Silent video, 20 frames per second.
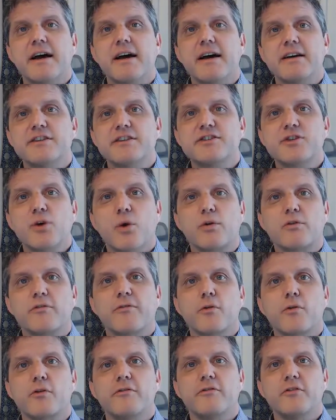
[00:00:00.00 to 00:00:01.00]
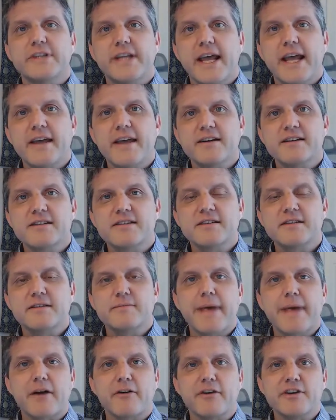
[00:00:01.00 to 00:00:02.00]
solar photovoltaics,
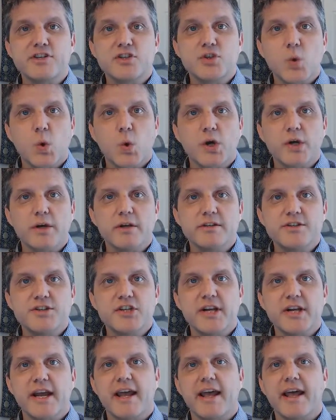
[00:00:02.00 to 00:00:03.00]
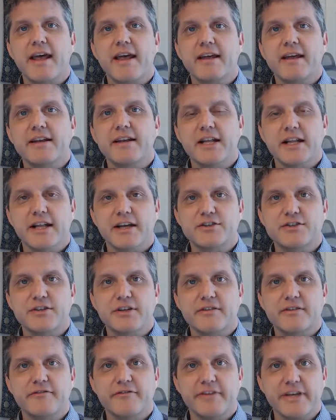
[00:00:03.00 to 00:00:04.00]
battery storage, and
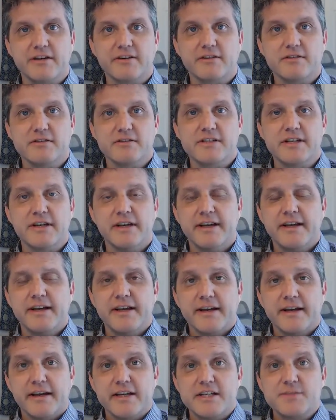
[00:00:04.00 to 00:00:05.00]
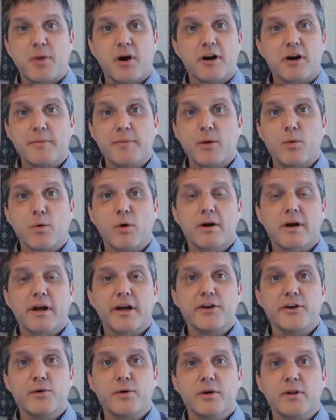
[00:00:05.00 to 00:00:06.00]
electric vehicles. Part of my work, I
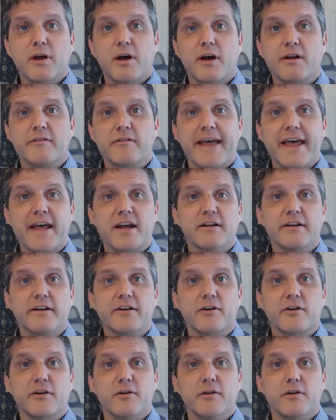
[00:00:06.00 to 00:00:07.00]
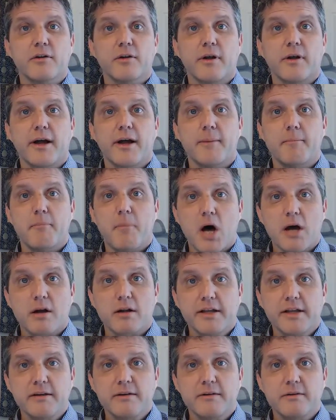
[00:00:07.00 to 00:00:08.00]
do a lot of analytical
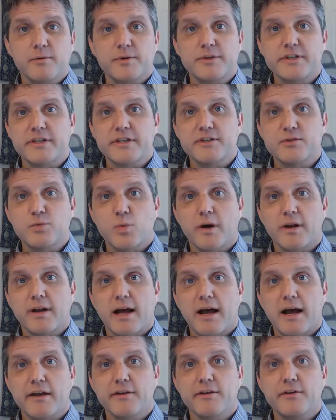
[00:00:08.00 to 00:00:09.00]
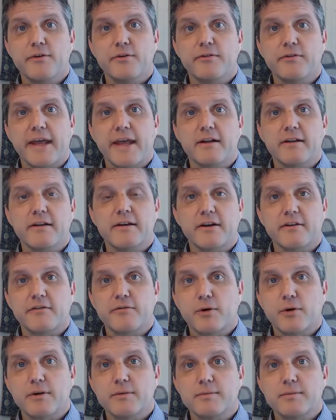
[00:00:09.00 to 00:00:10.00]
modeling, which is what I use Analytica for.